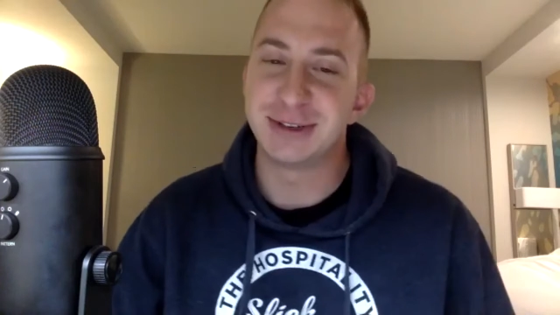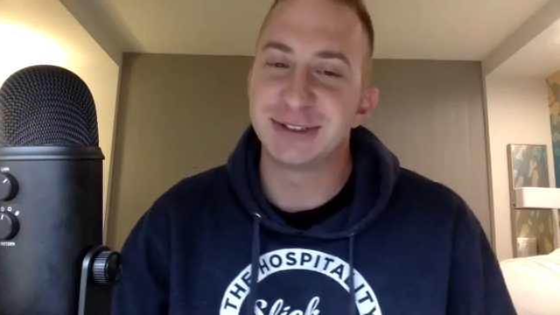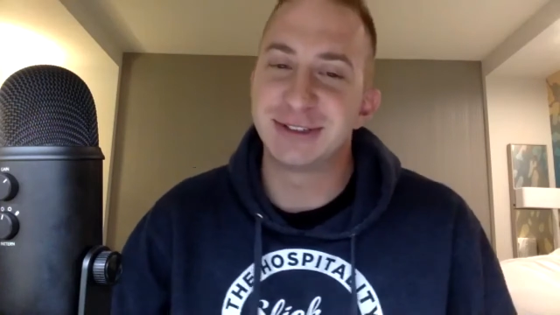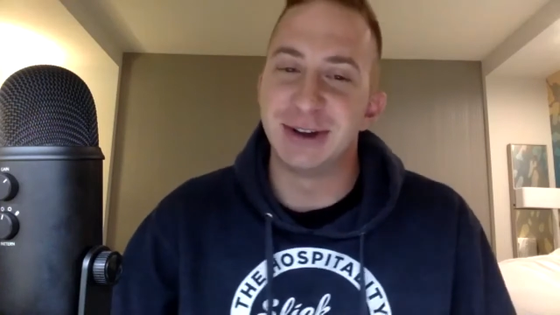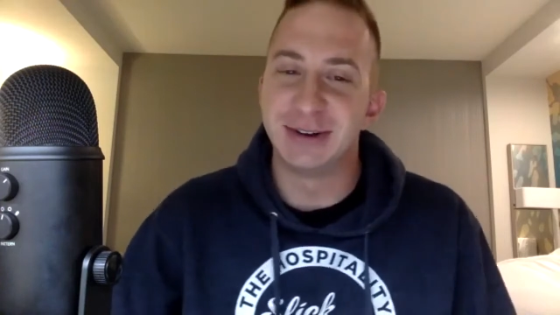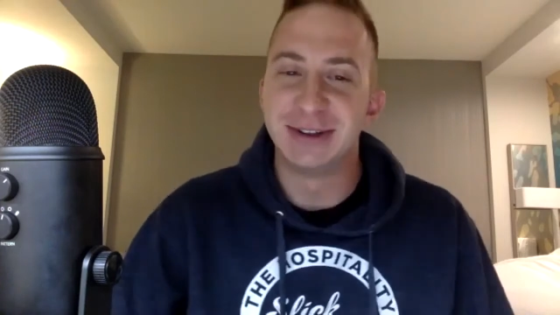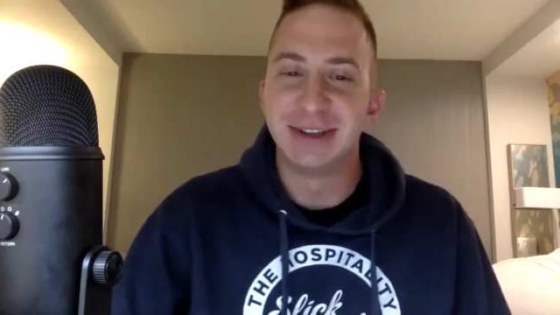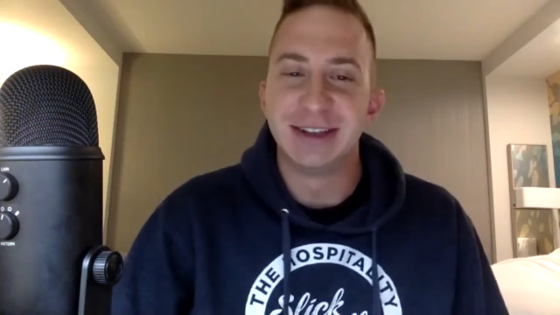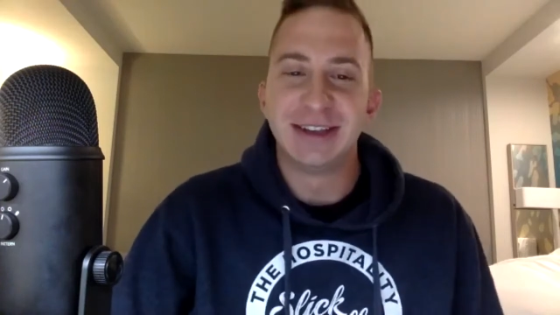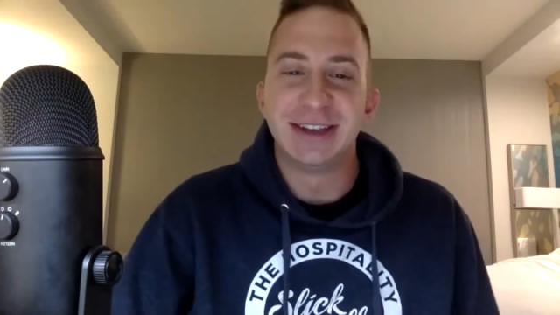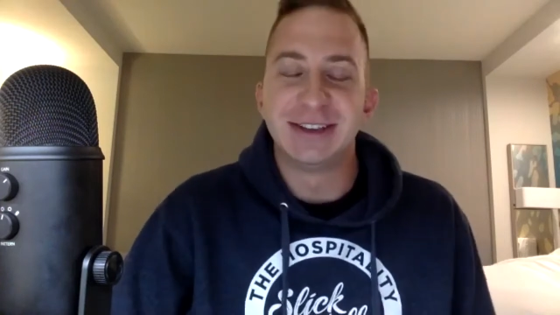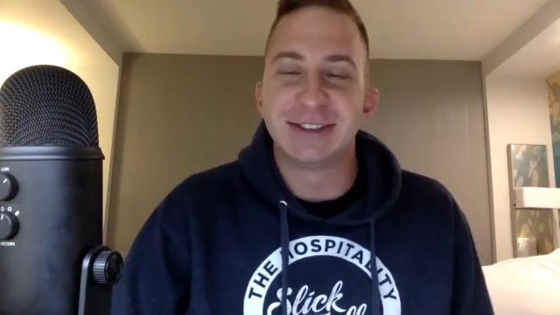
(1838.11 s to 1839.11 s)
So
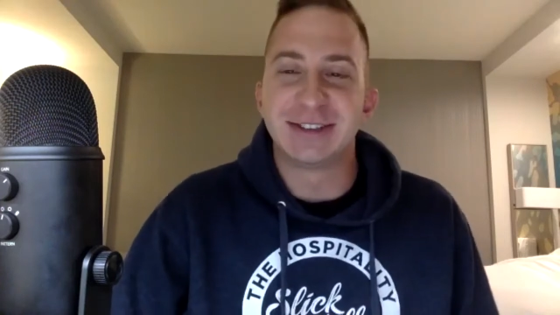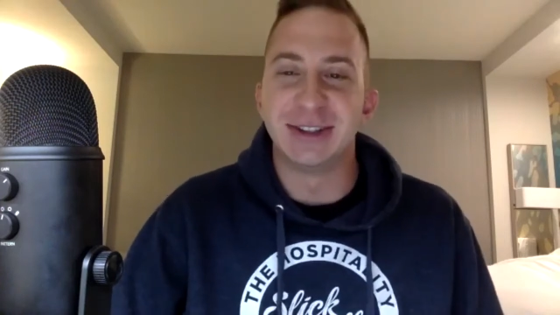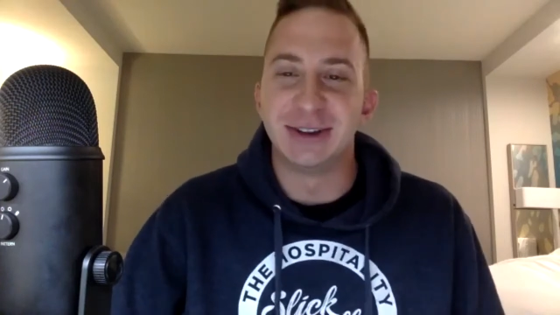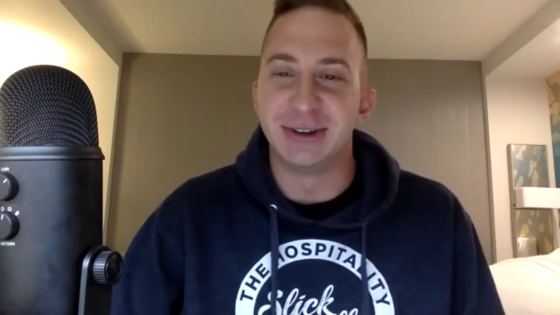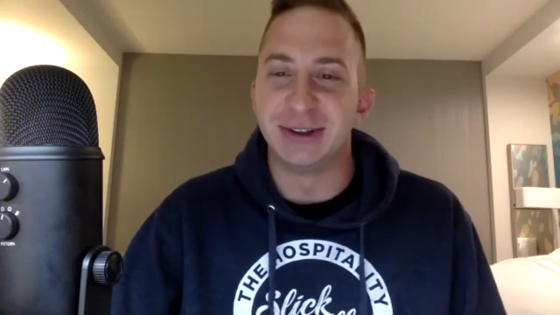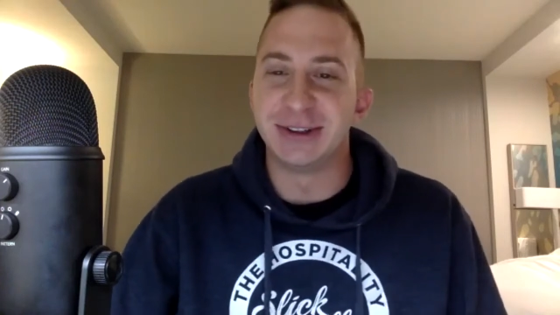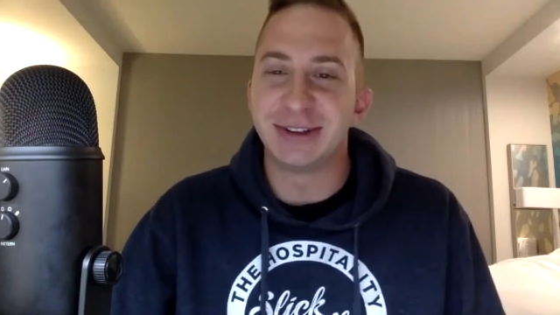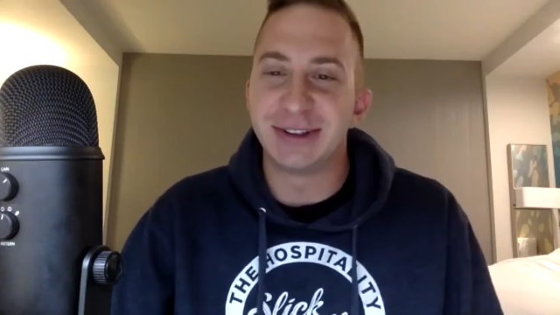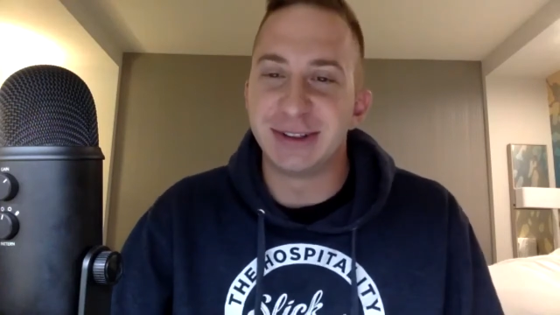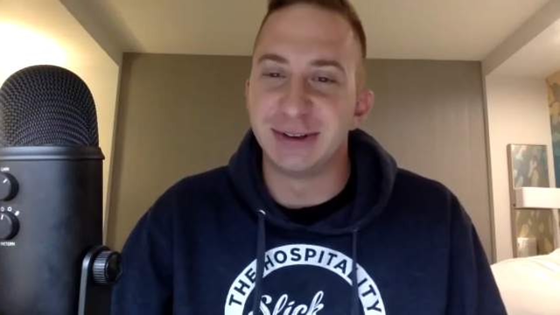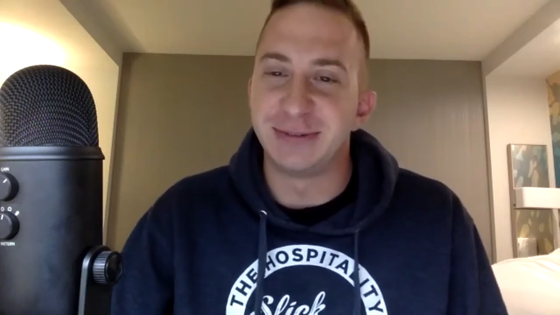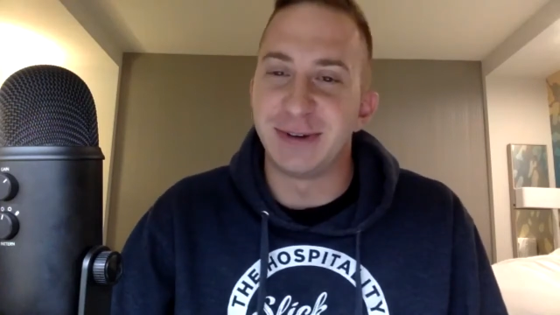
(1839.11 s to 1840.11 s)
just a little
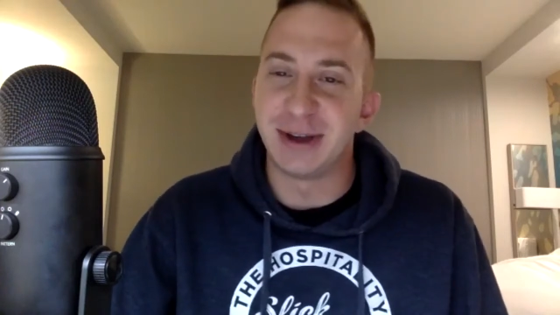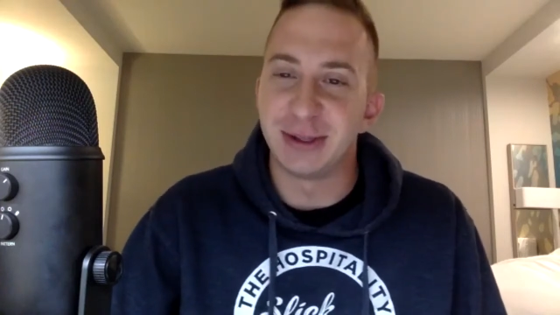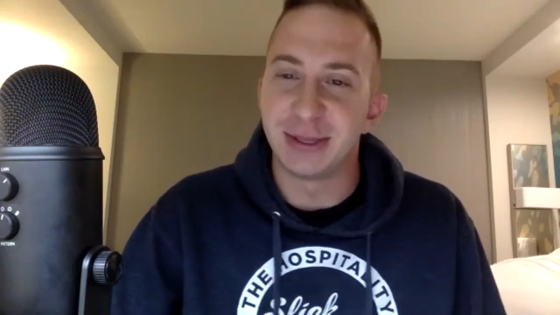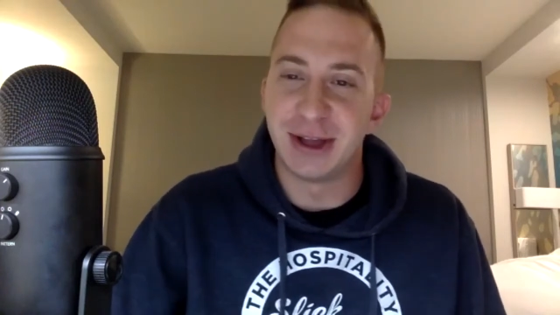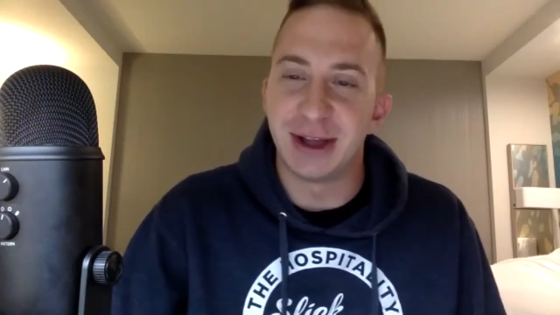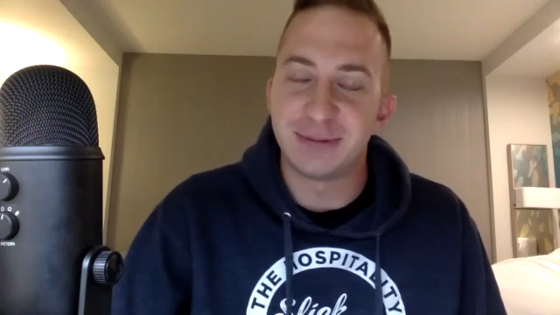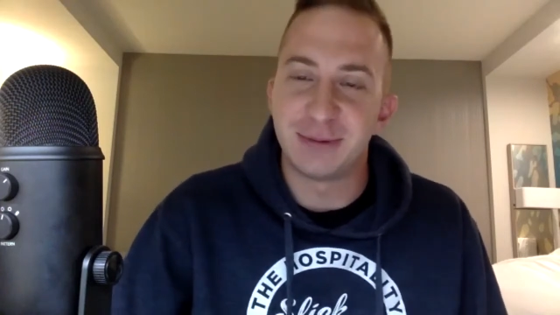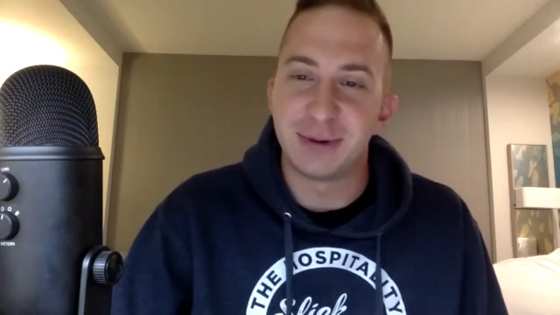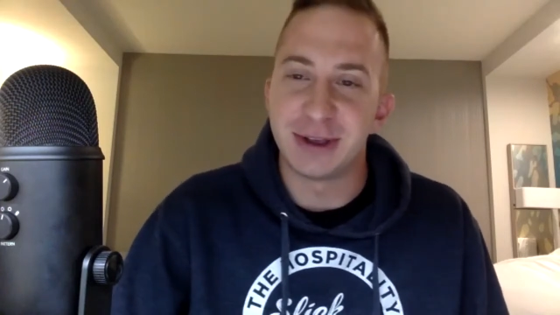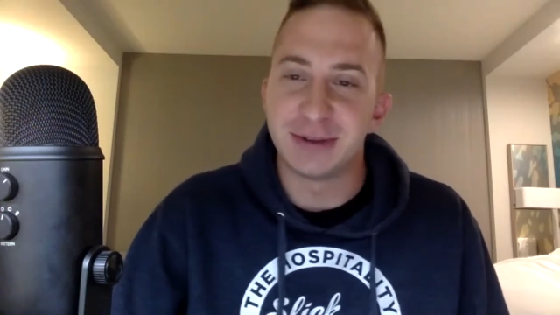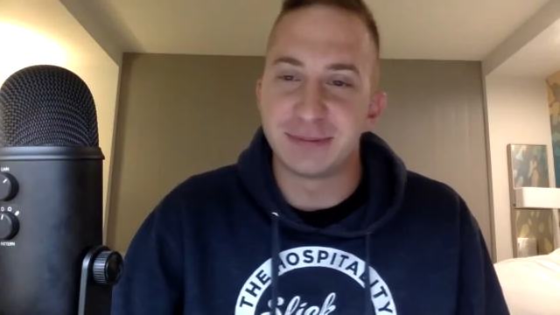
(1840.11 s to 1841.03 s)
final thought for you.